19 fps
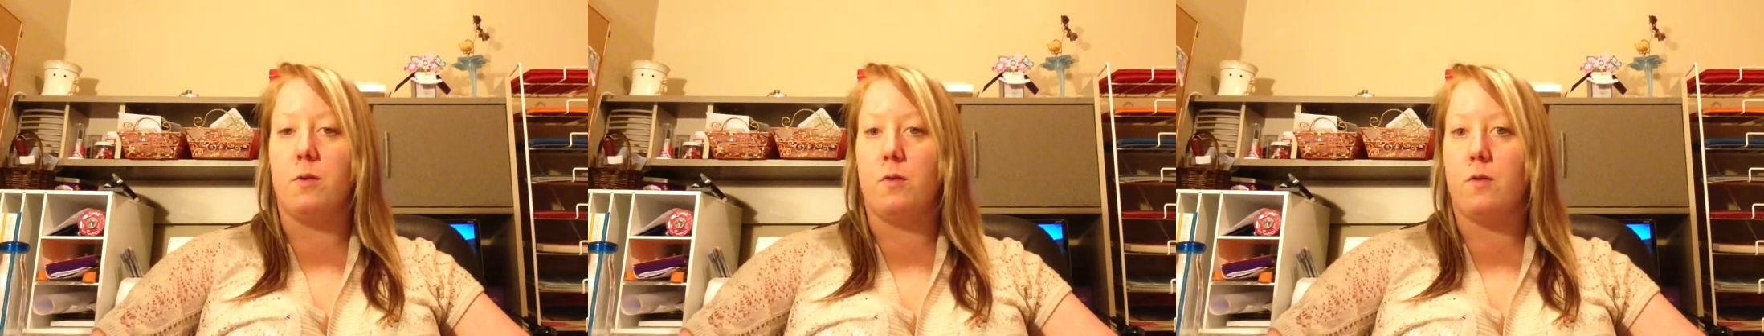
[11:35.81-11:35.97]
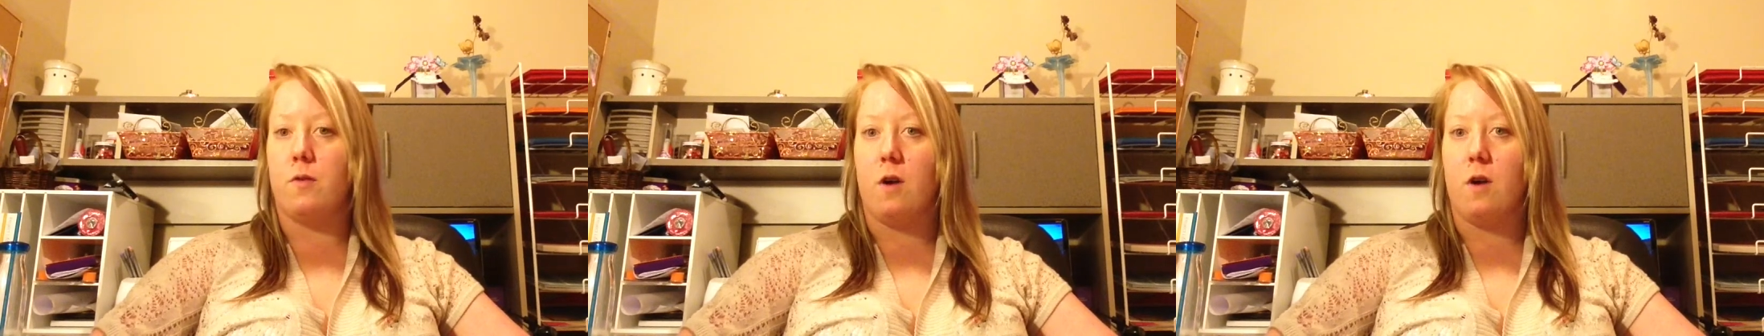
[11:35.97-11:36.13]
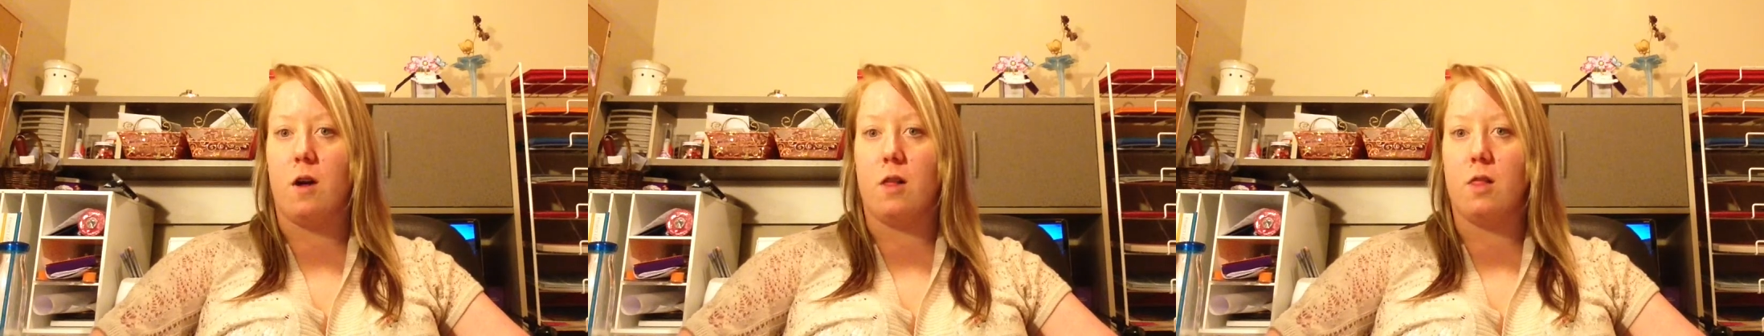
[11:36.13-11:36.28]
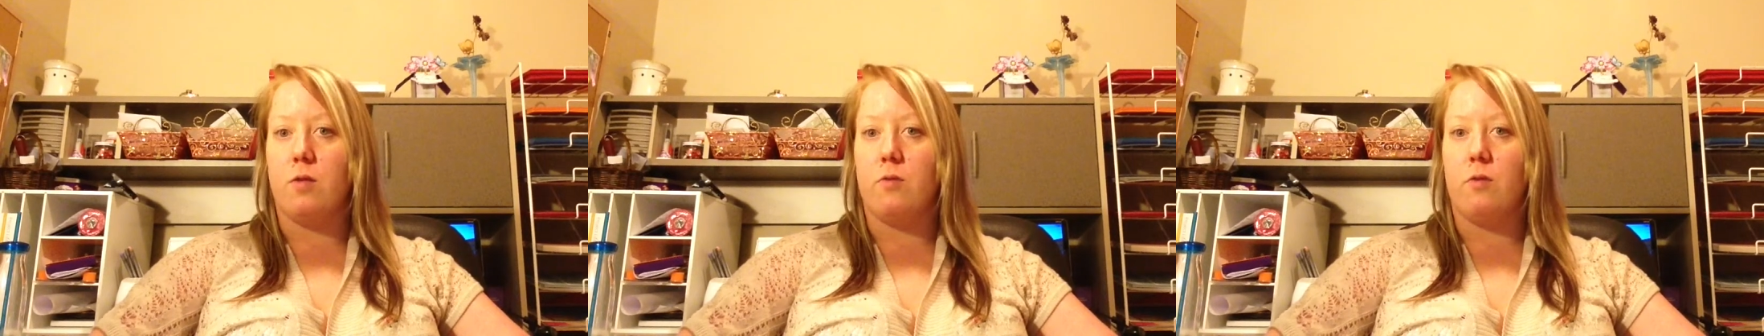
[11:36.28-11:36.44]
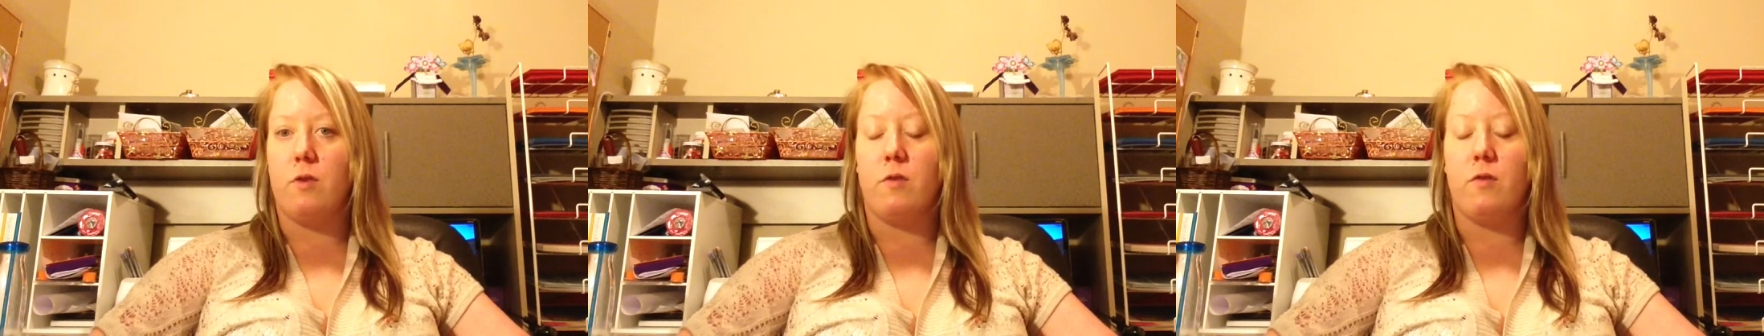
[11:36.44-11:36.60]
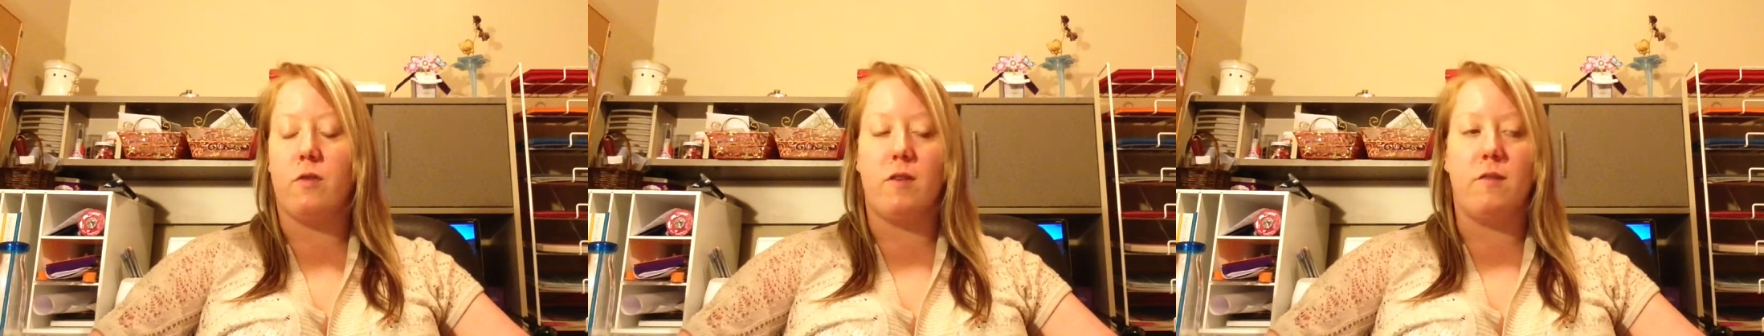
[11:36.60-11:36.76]
have gone through
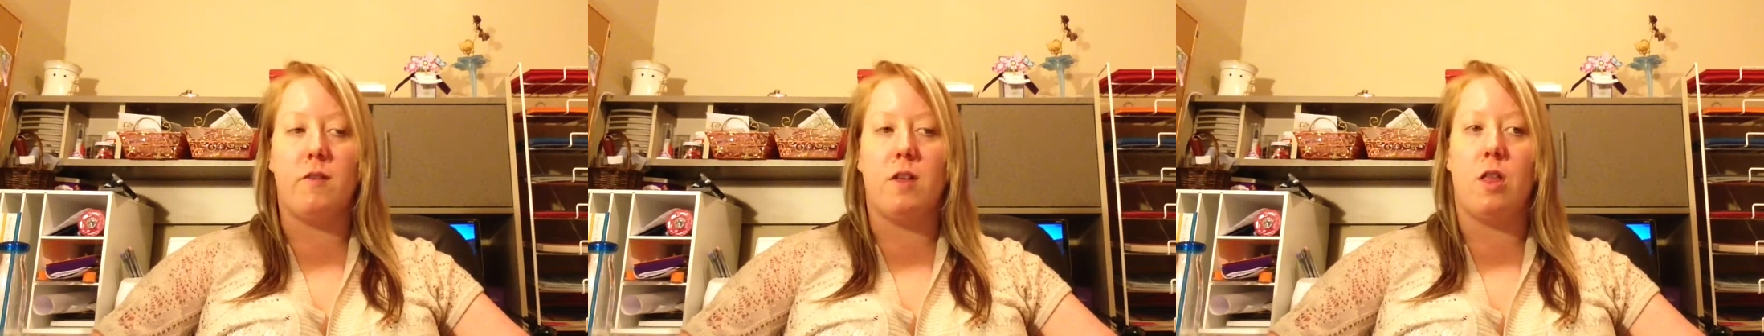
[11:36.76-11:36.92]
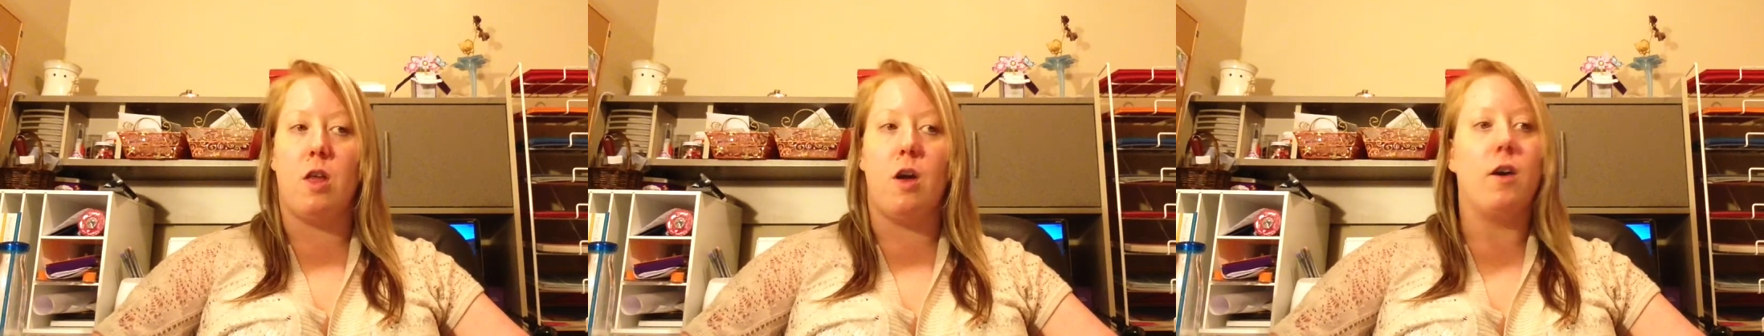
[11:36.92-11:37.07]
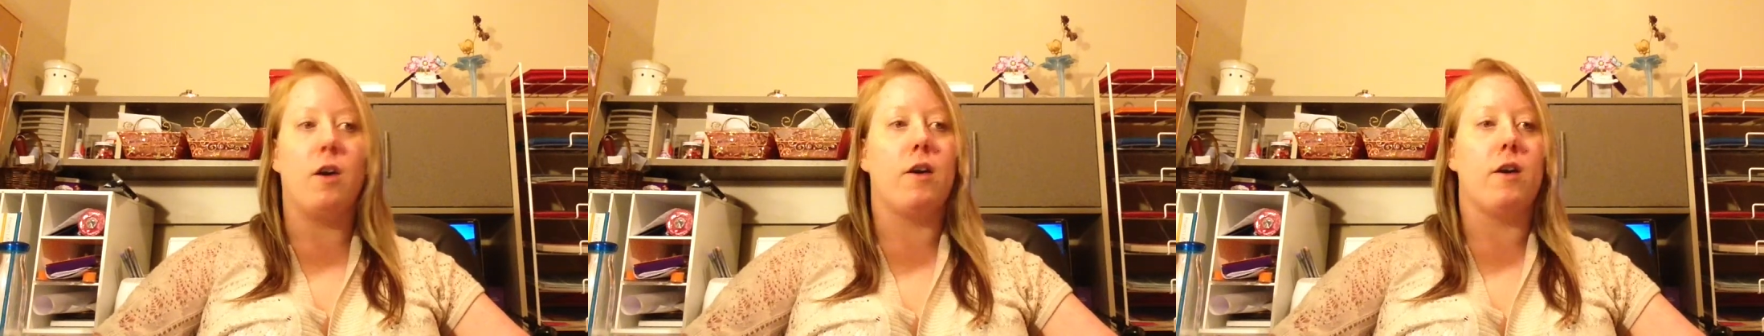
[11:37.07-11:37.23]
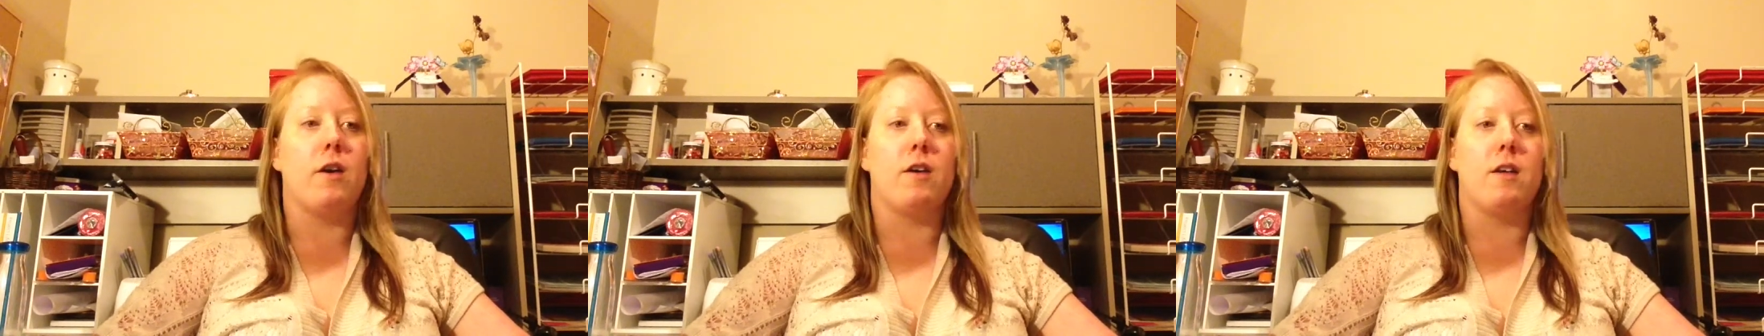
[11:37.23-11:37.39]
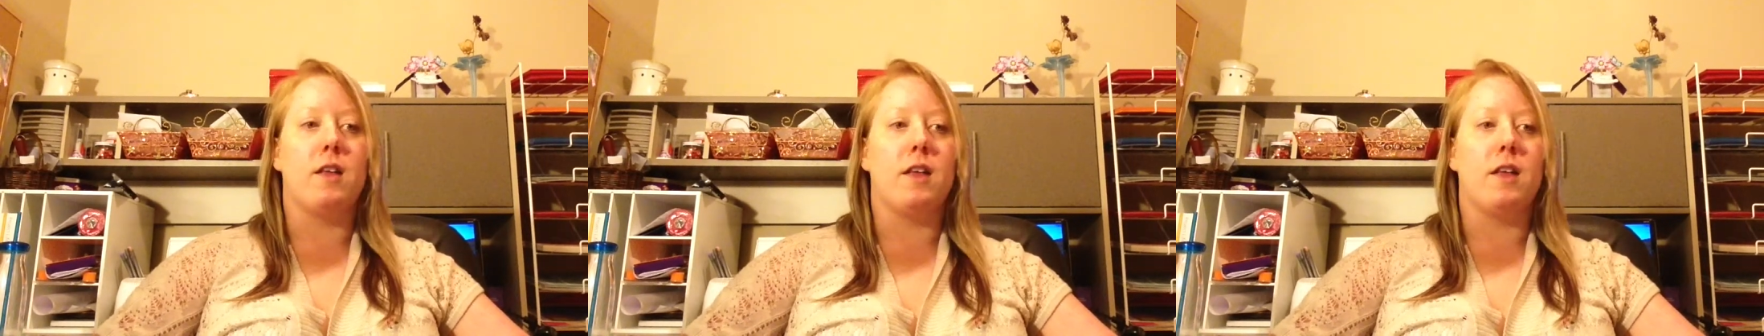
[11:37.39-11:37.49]
it for even longer,